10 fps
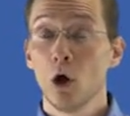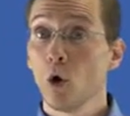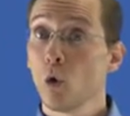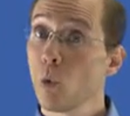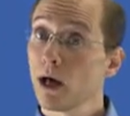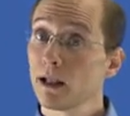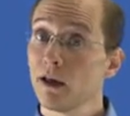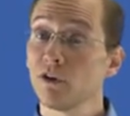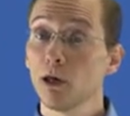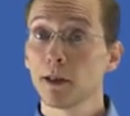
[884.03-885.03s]
well, if
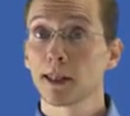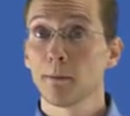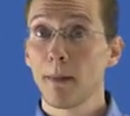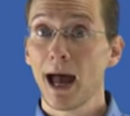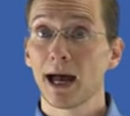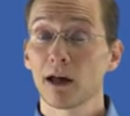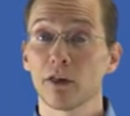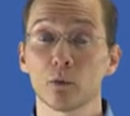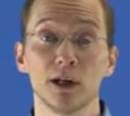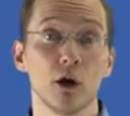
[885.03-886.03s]
it uses a MAC, then
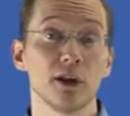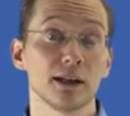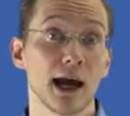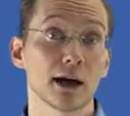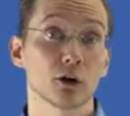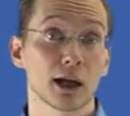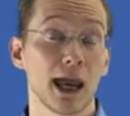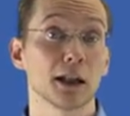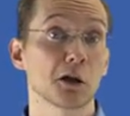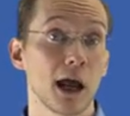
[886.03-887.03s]
we know the attacker
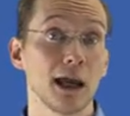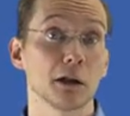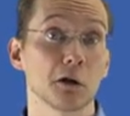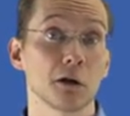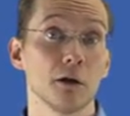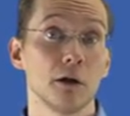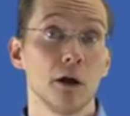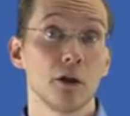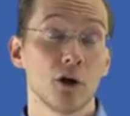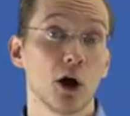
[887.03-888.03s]
can't change
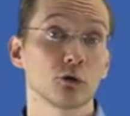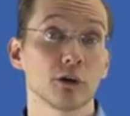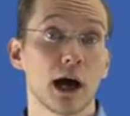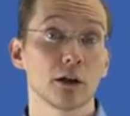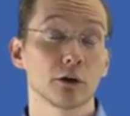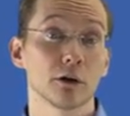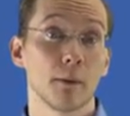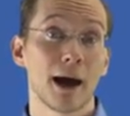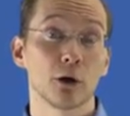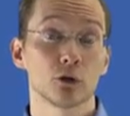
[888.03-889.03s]
the $100
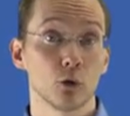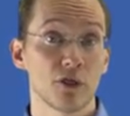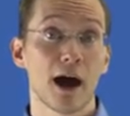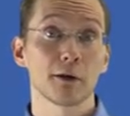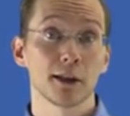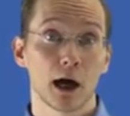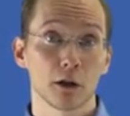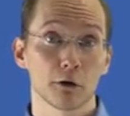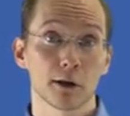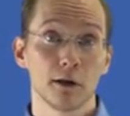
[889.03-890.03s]
amount to
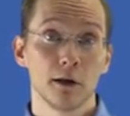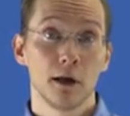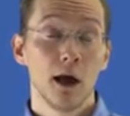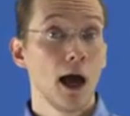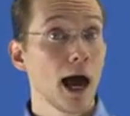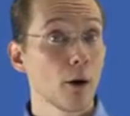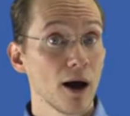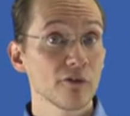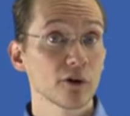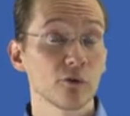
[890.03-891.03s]
$1,000.
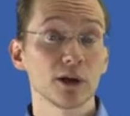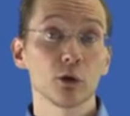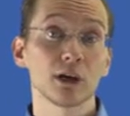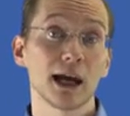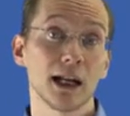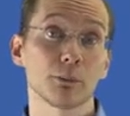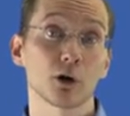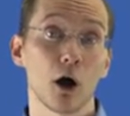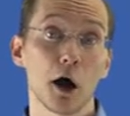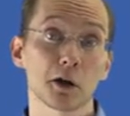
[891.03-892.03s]
However, if we don't take any
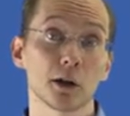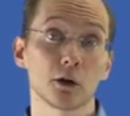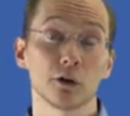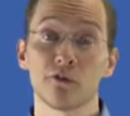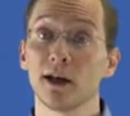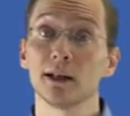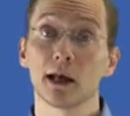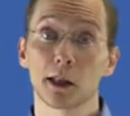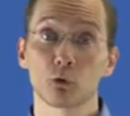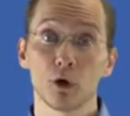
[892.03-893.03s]
precaution to defend
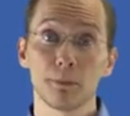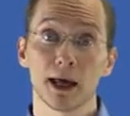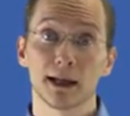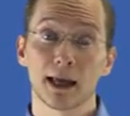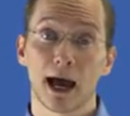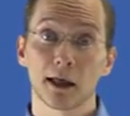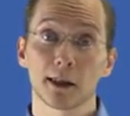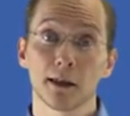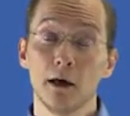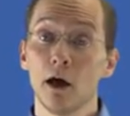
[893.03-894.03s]
against replay attacks,
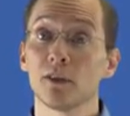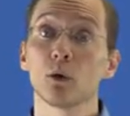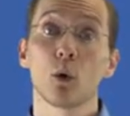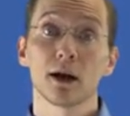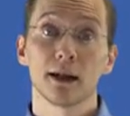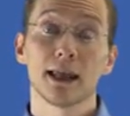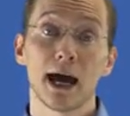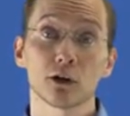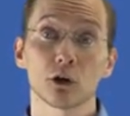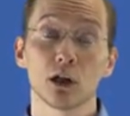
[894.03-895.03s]
then what an
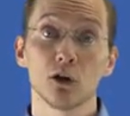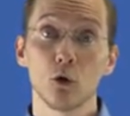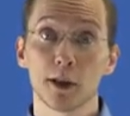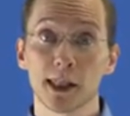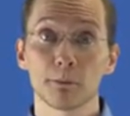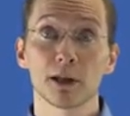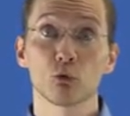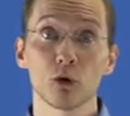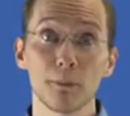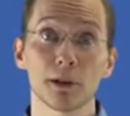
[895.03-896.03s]
attacker can do is simply
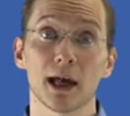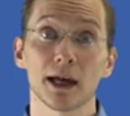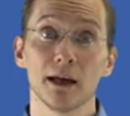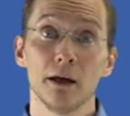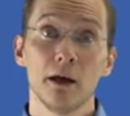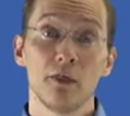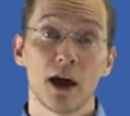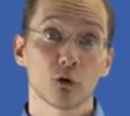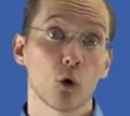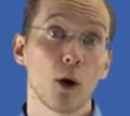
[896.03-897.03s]
replay that
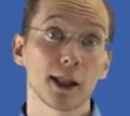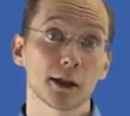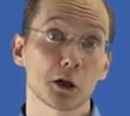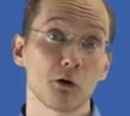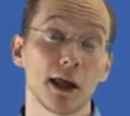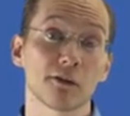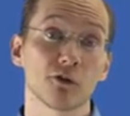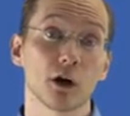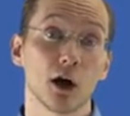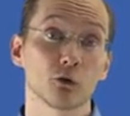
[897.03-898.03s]
request to transfer
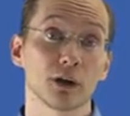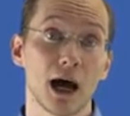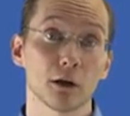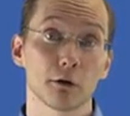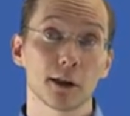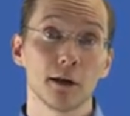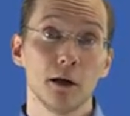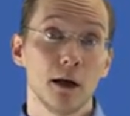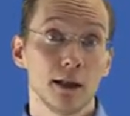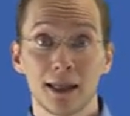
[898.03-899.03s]
$100
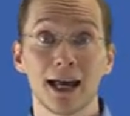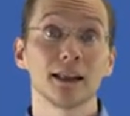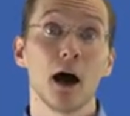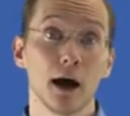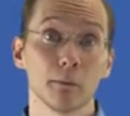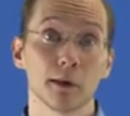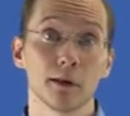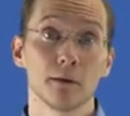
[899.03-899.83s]
10 times,